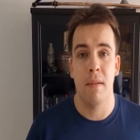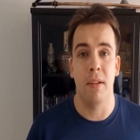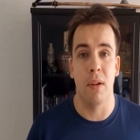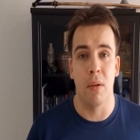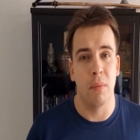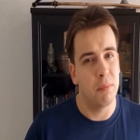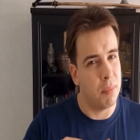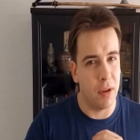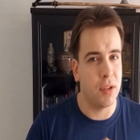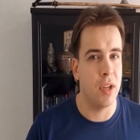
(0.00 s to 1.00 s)
you know,
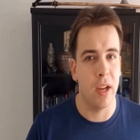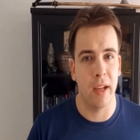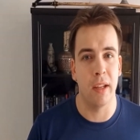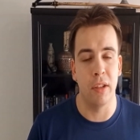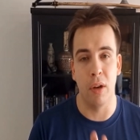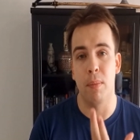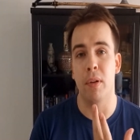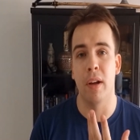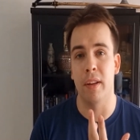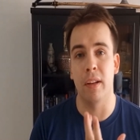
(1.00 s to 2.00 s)
punching and, you know,
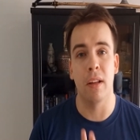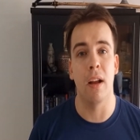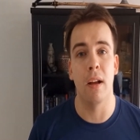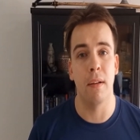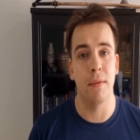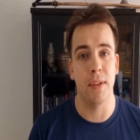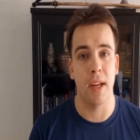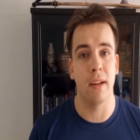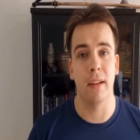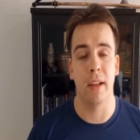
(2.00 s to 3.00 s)
put on the gloves
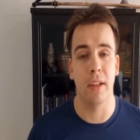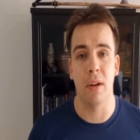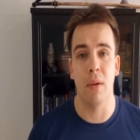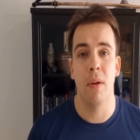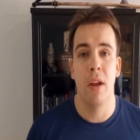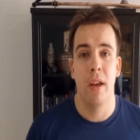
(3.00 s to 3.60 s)
and like, you know,